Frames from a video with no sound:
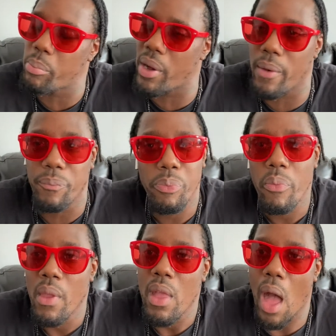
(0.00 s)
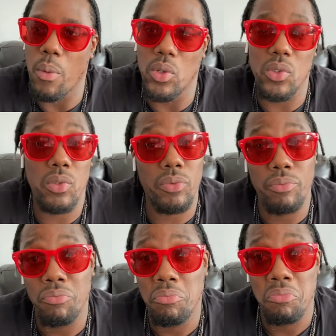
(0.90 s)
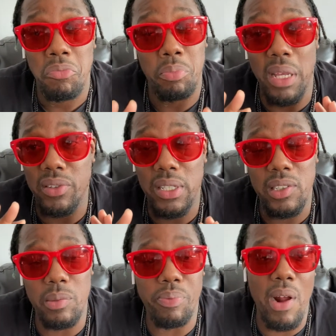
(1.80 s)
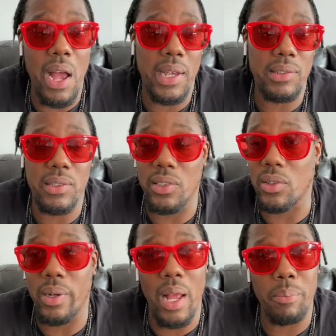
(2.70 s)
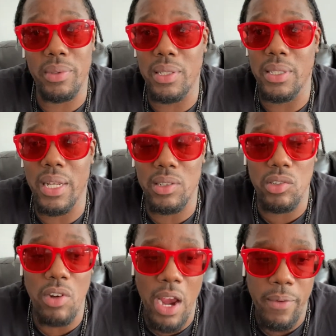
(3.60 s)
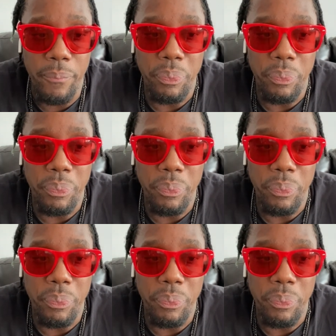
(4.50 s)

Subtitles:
But I was pleasantly surprised, because on Empathy, the next track,